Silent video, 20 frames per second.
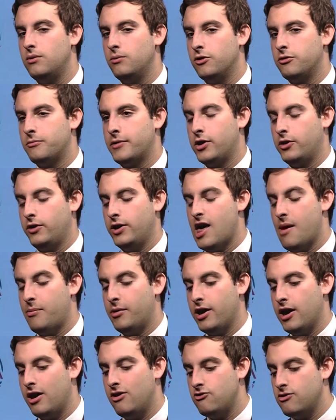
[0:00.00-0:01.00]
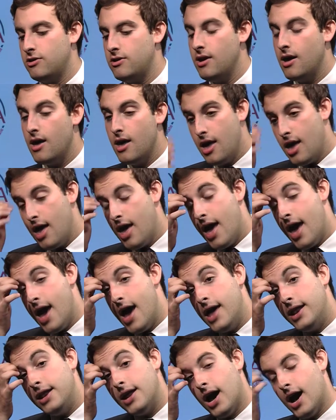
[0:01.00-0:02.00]
with my early application.
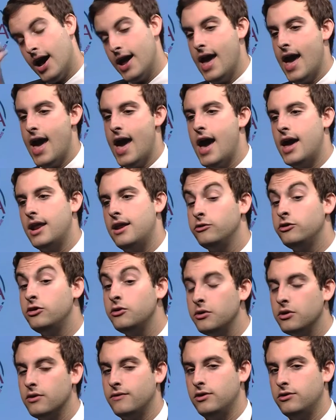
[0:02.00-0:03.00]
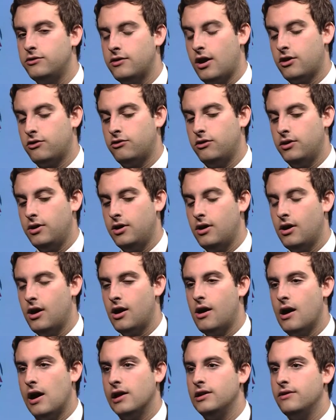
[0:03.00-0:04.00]
And I had two interviews, actually.
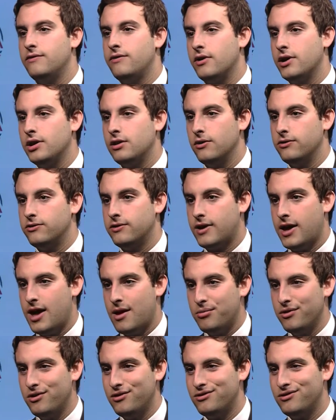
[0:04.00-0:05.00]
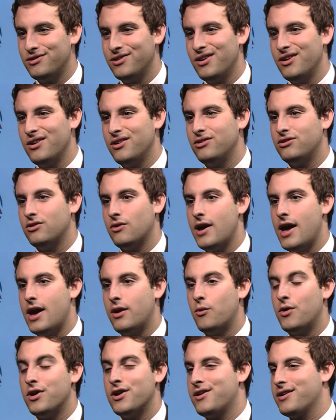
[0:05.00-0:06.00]
I live very close to campus. So I had
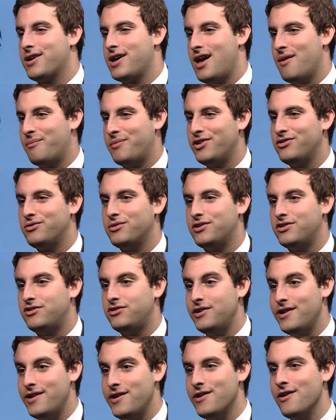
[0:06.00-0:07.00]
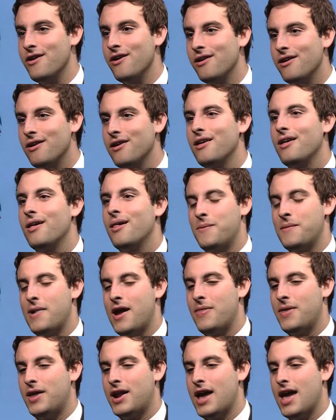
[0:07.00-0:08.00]
one on campus with a senior,
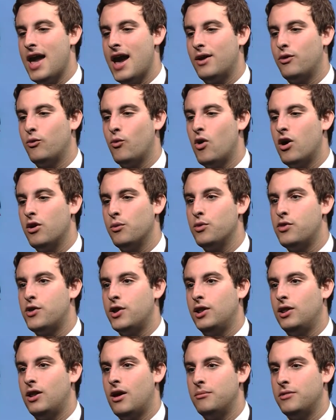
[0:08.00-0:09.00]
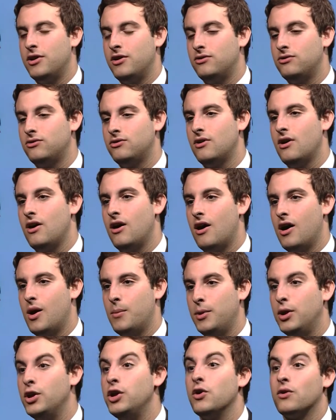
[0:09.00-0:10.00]
and then I had one with an alumnus
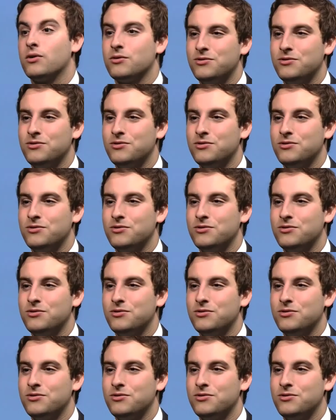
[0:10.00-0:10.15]
in New York